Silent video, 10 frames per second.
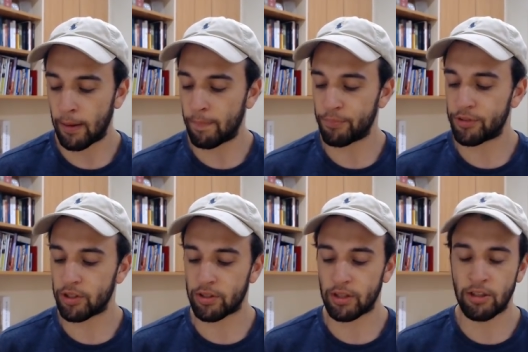
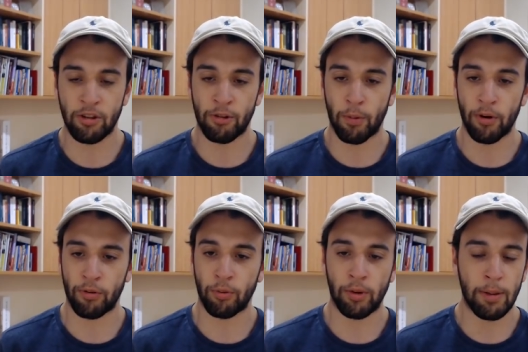Just his
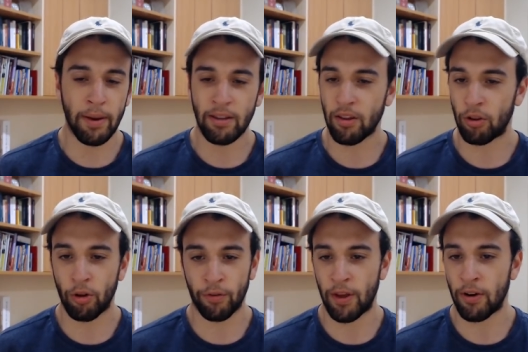disposal, he makes a lot
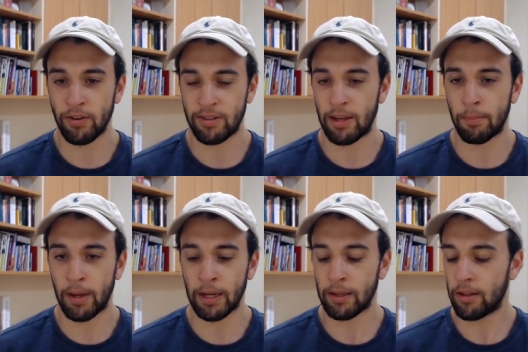of errors down
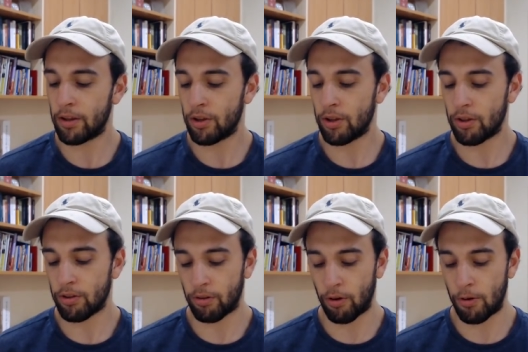back.
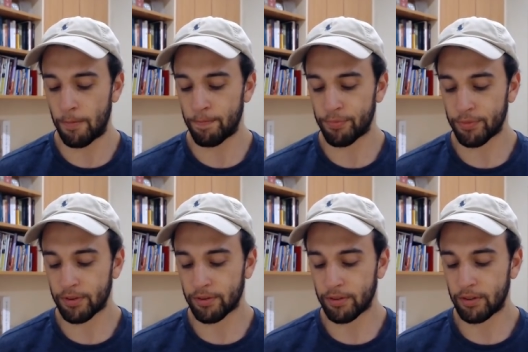So,
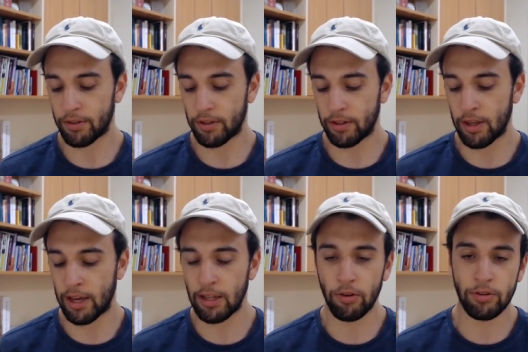yeah,
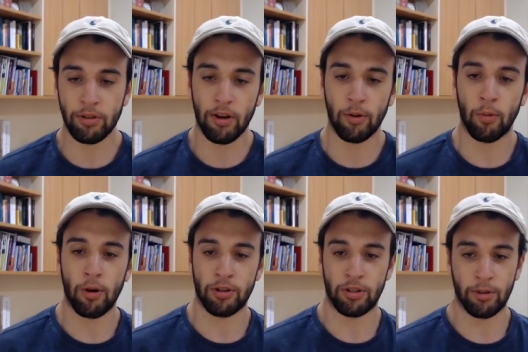he looks kind of
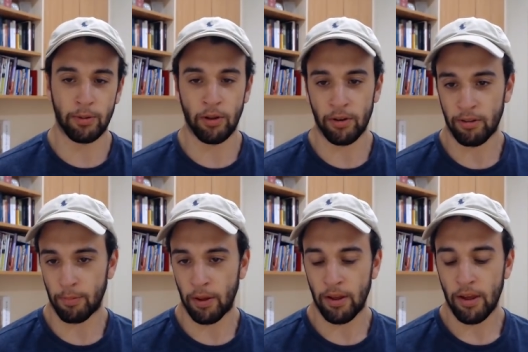washed, to be honest,
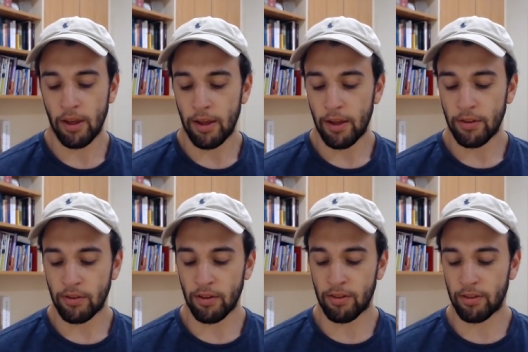but
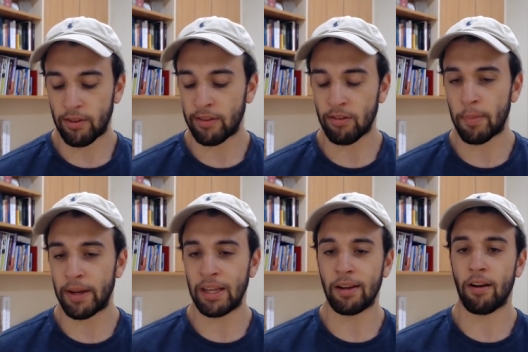that doesn't mean
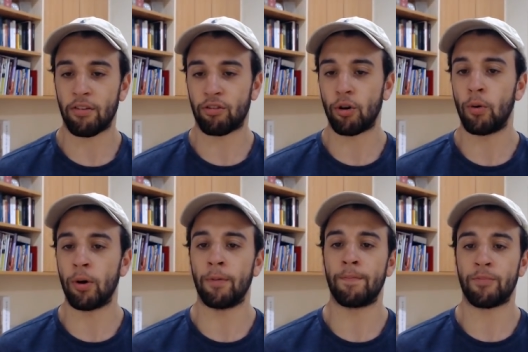he can't score
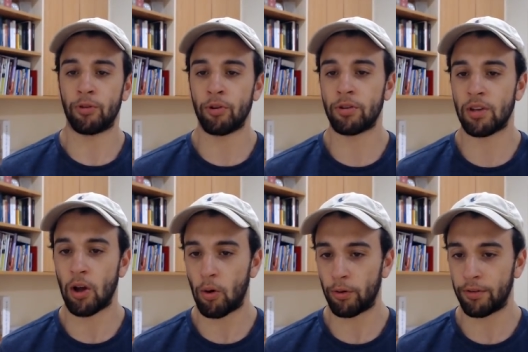well. So Doc's a
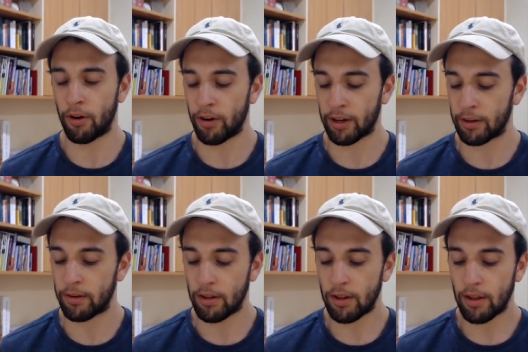hold, I reckon.
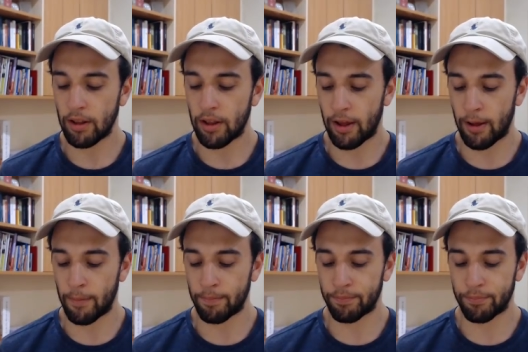
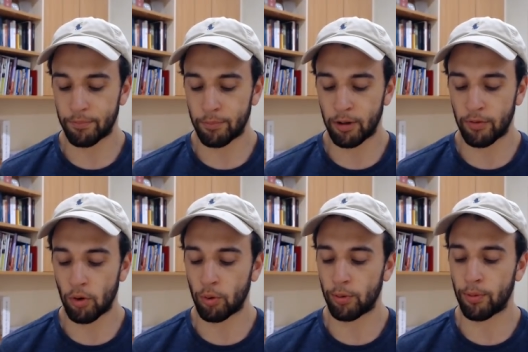Bit of an
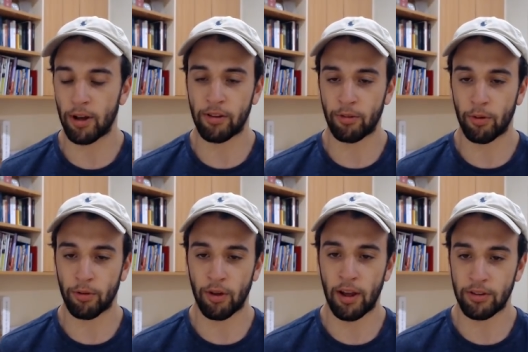awkward price as well,
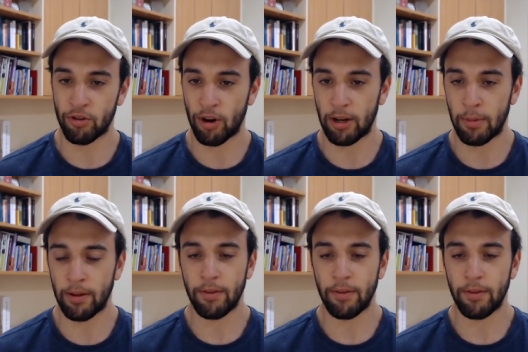so hard to trade him out.